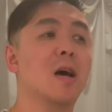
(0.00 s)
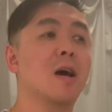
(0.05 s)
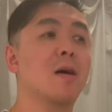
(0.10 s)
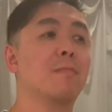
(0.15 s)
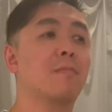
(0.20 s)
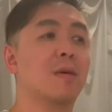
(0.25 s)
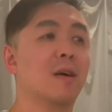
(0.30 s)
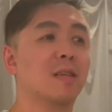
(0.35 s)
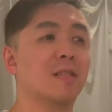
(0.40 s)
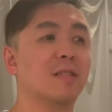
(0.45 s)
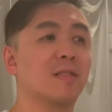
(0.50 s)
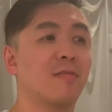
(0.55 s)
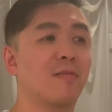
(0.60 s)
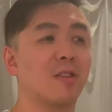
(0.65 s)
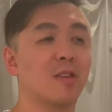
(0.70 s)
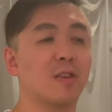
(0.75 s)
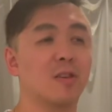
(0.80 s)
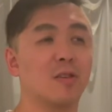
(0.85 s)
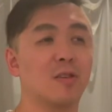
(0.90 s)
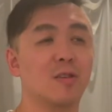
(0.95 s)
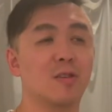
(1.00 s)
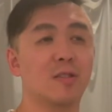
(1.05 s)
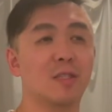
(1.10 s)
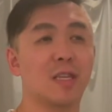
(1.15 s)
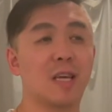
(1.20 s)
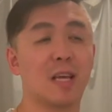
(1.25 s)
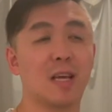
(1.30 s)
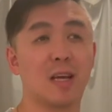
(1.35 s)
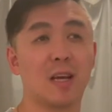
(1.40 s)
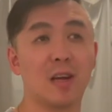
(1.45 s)
best for you to
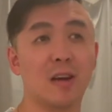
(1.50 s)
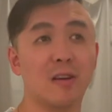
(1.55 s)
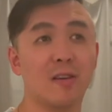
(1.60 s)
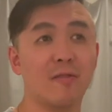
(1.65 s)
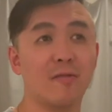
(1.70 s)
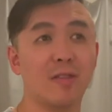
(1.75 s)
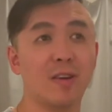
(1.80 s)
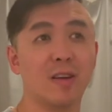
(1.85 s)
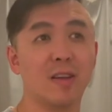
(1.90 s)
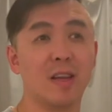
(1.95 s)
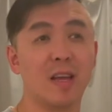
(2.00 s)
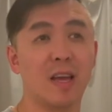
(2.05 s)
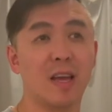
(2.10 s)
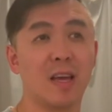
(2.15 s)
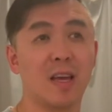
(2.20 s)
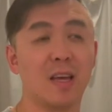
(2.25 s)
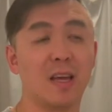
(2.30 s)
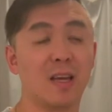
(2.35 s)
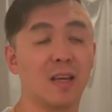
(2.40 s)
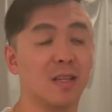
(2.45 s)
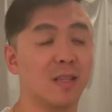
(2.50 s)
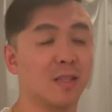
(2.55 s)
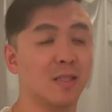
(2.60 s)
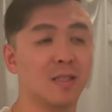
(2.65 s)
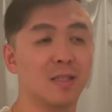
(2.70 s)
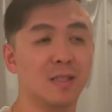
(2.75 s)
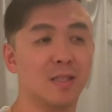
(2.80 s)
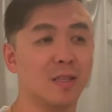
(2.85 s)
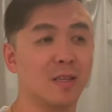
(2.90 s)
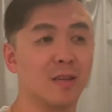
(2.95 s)
take care of it
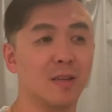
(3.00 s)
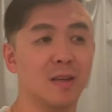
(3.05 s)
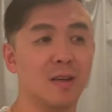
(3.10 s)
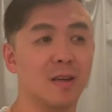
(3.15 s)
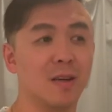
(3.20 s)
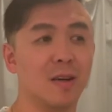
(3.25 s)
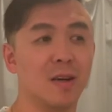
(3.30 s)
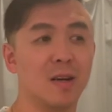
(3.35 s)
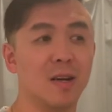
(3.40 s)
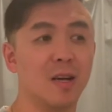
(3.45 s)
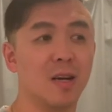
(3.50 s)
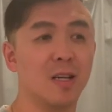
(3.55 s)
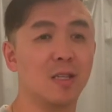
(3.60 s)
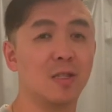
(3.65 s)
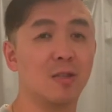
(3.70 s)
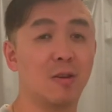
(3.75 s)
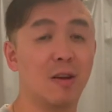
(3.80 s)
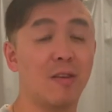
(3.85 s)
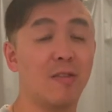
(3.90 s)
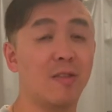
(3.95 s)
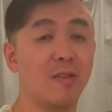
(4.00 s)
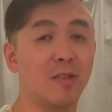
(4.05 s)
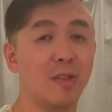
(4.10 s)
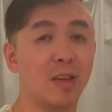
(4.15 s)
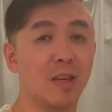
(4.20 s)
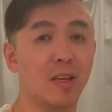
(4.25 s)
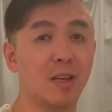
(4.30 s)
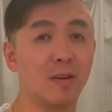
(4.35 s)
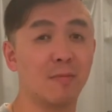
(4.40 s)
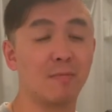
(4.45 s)
and do
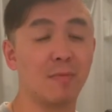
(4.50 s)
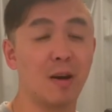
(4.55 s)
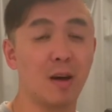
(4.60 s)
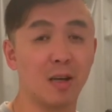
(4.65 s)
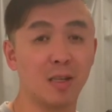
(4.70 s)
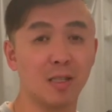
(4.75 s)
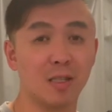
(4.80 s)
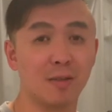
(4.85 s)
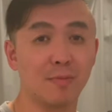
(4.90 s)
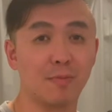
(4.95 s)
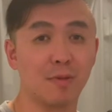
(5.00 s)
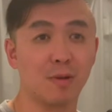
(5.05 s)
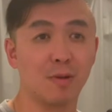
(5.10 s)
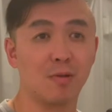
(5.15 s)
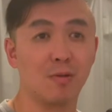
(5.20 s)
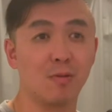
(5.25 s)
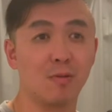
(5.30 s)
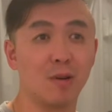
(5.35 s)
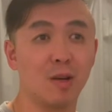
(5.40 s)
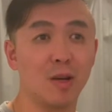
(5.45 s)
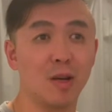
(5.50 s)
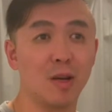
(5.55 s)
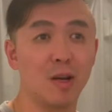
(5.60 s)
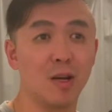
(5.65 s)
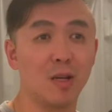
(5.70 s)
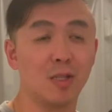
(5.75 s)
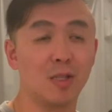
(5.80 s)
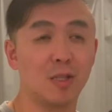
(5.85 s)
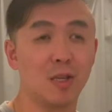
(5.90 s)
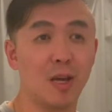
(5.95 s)
everything possible
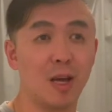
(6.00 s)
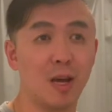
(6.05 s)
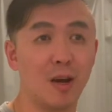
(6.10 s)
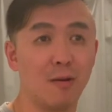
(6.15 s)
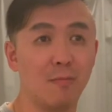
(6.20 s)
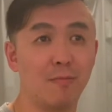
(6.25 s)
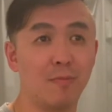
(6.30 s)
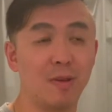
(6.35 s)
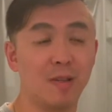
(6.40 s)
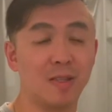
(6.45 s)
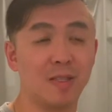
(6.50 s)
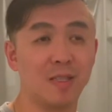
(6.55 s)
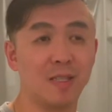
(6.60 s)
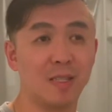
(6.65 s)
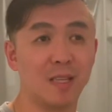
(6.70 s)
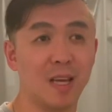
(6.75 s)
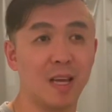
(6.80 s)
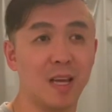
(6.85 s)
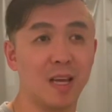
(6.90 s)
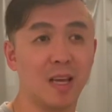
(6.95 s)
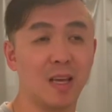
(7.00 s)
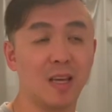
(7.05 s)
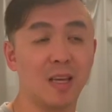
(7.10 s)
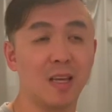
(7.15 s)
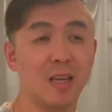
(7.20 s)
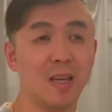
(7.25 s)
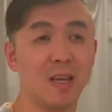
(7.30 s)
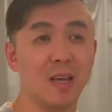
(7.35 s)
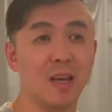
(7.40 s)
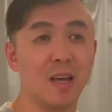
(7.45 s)
to help it stay
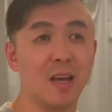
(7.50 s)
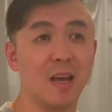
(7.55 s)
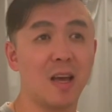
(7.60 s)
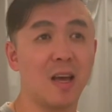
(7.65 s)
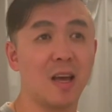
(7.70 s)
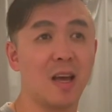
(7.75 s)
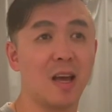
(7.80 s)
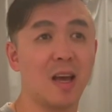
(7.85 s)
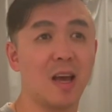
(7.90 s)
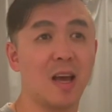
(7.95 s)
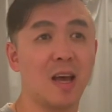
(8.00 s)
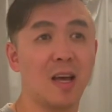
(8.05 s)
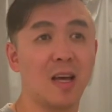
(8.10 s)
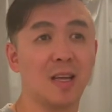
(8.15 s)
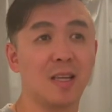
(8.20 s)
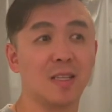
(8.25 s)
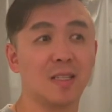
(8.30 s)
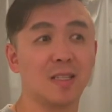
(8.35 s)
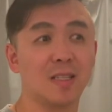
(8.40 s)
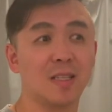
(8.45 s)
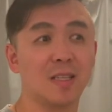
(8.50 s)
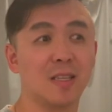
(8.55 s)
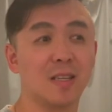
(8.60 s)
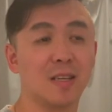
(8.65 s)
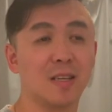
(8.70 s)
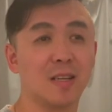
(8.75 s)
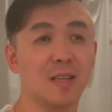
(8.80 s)
as